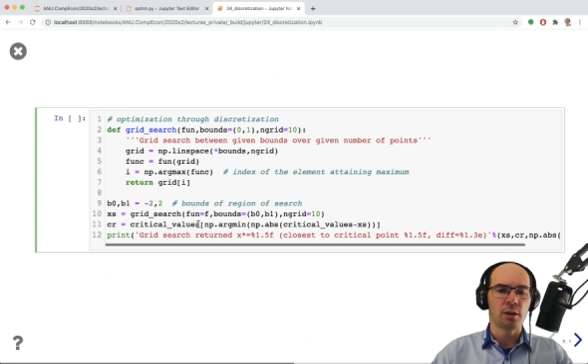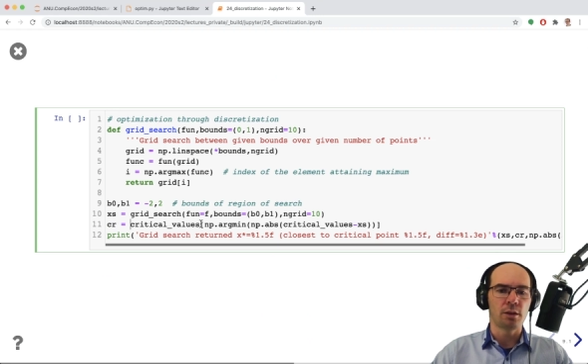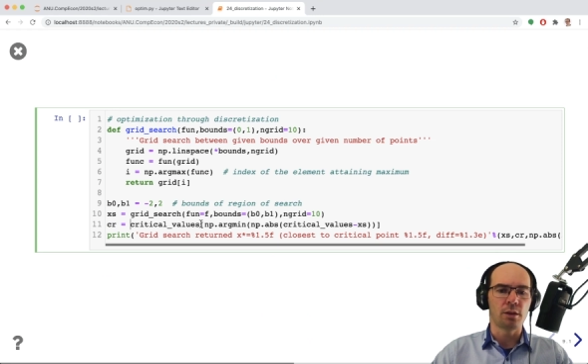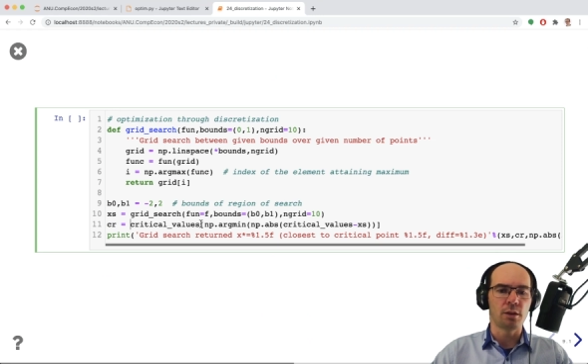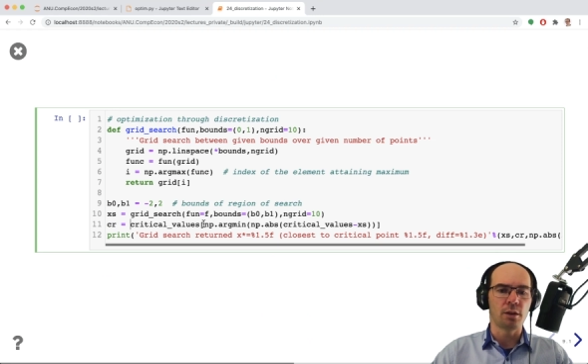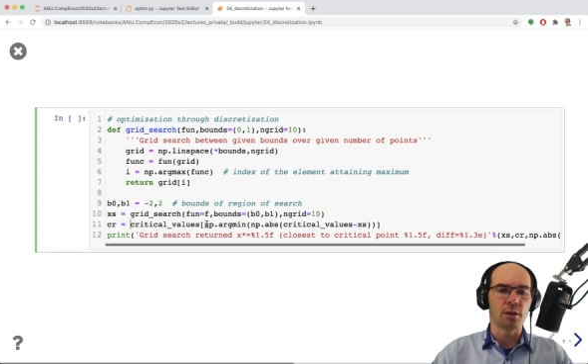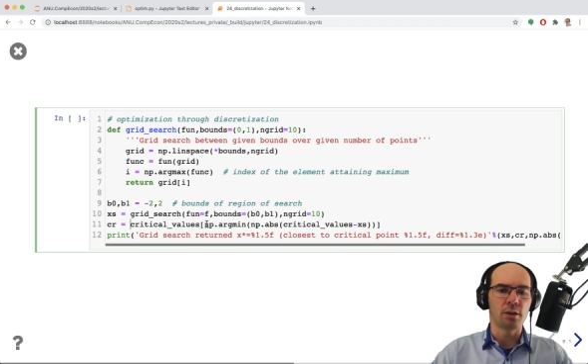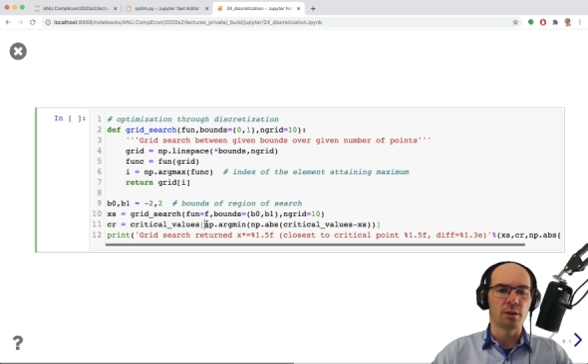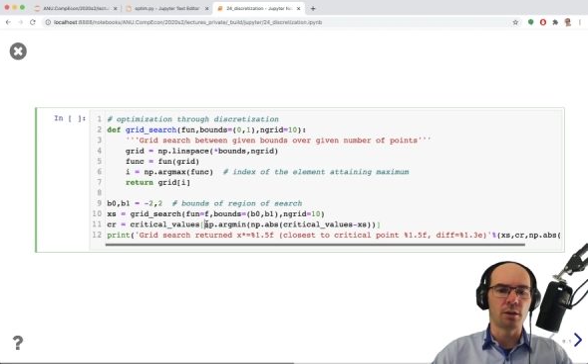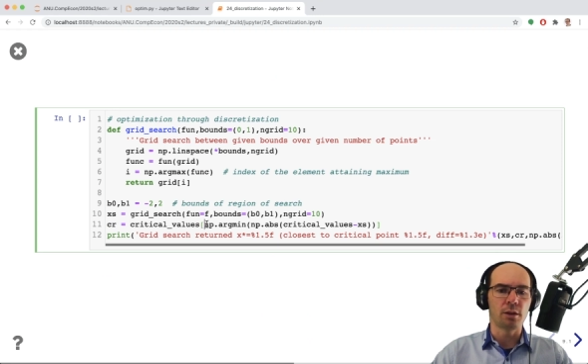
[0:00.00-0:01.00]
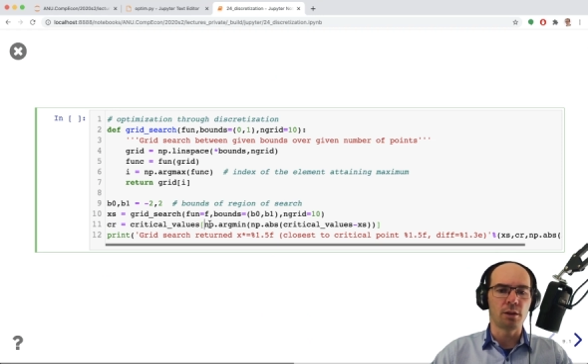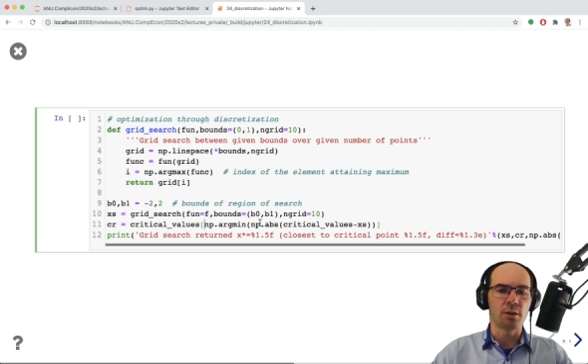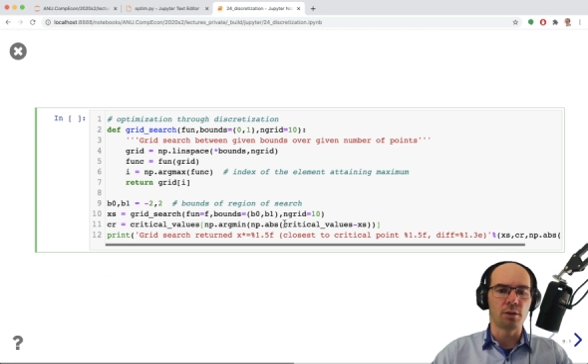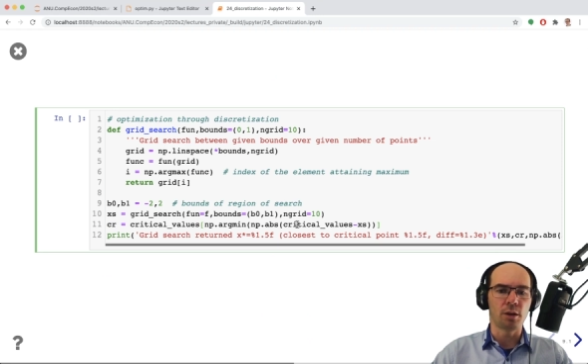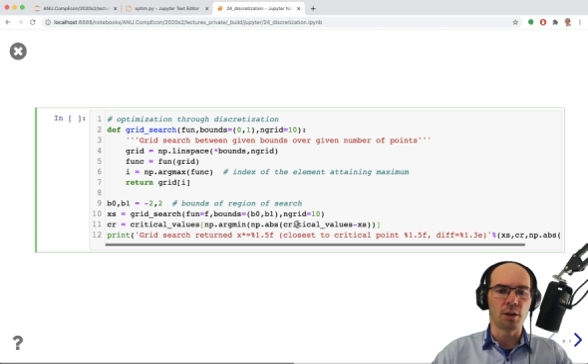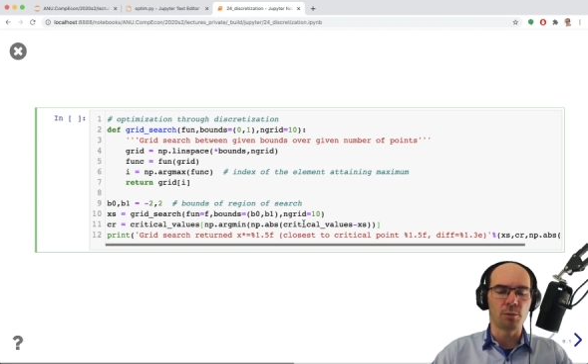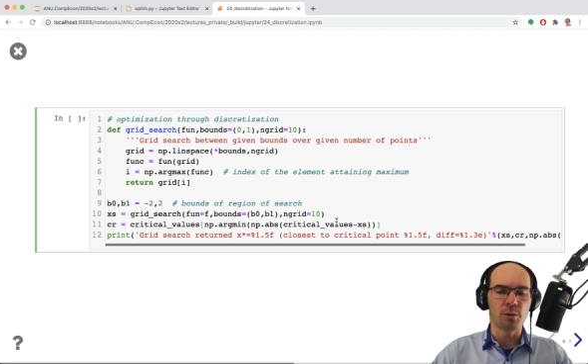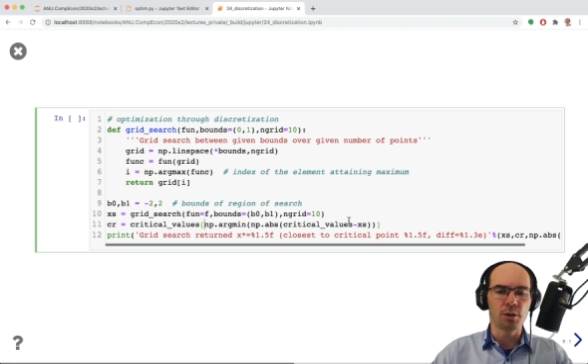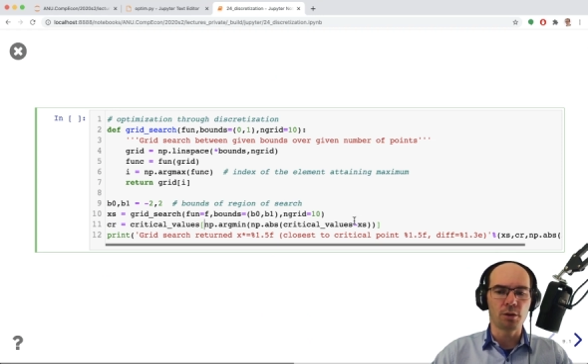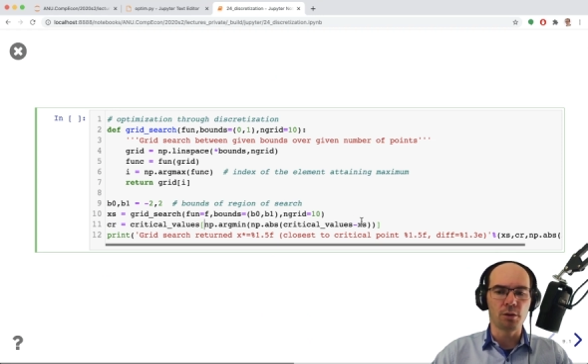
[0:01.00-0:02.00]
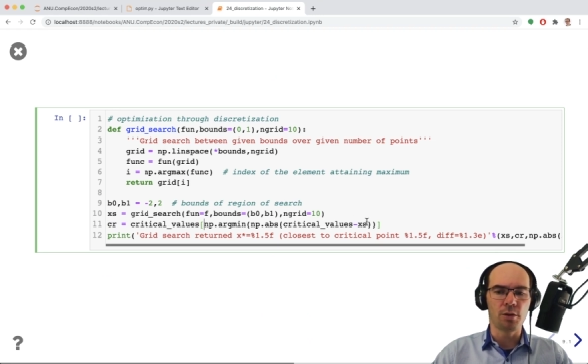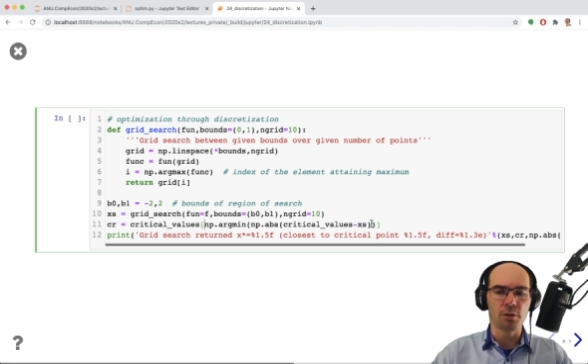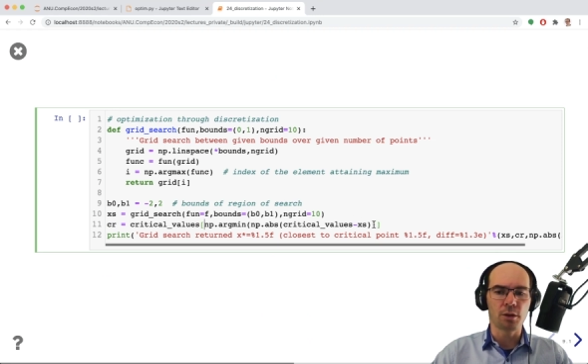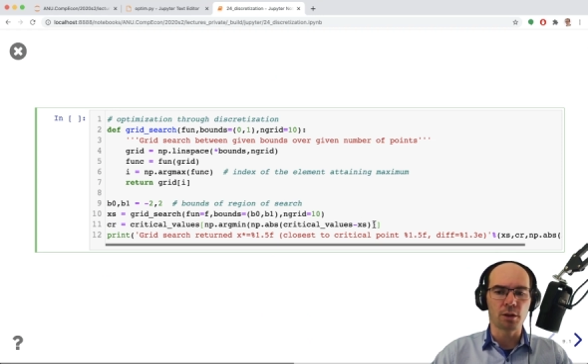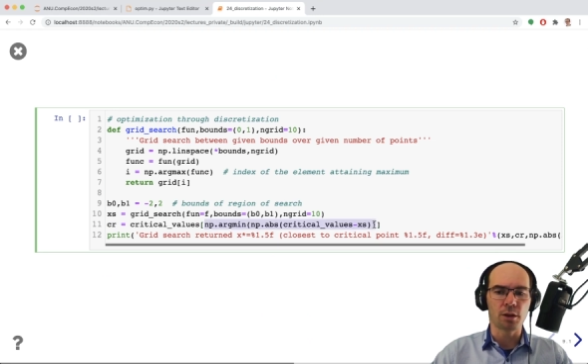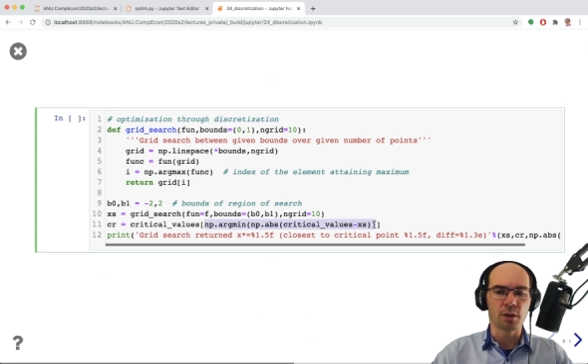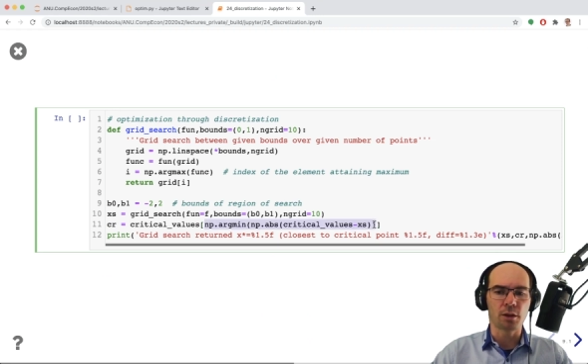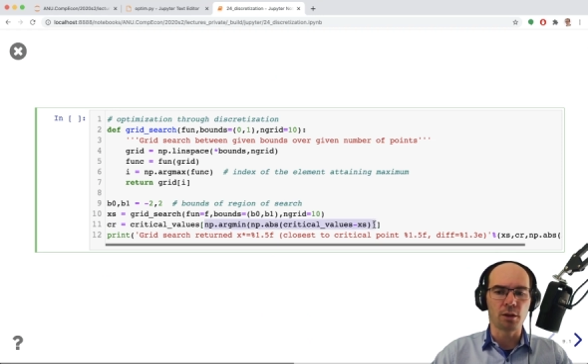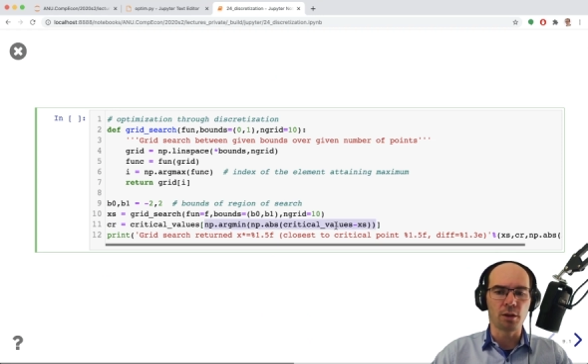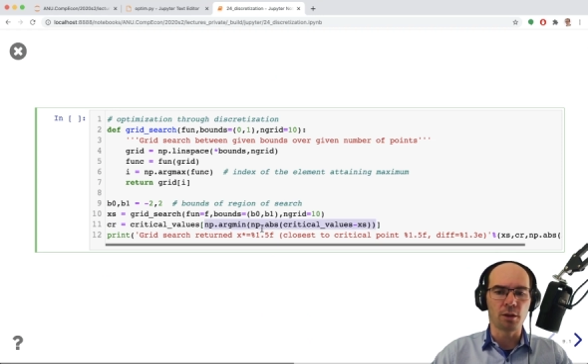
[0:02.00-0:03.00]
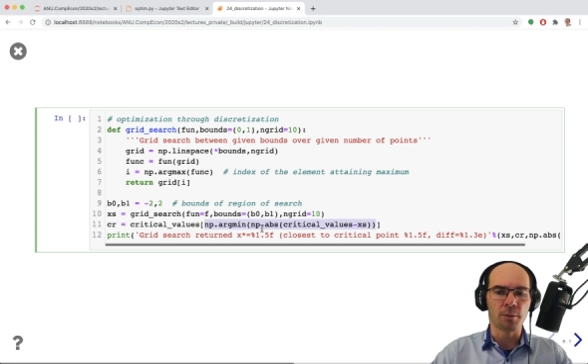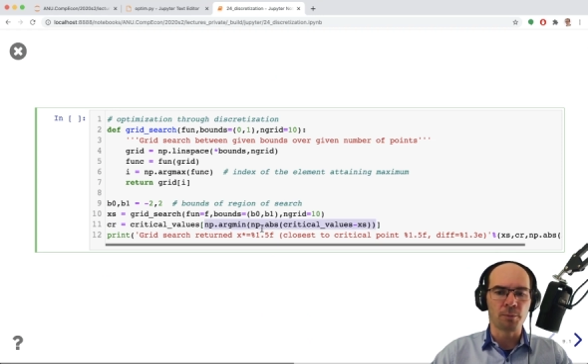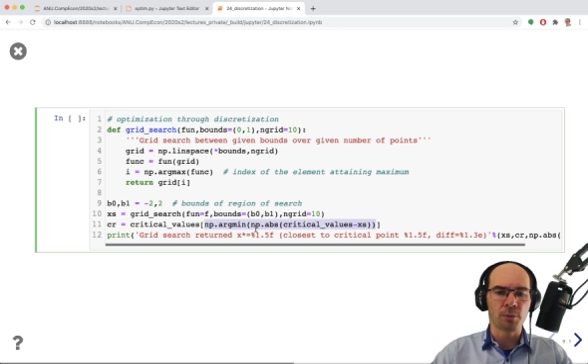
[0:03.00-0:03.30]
I want to look at the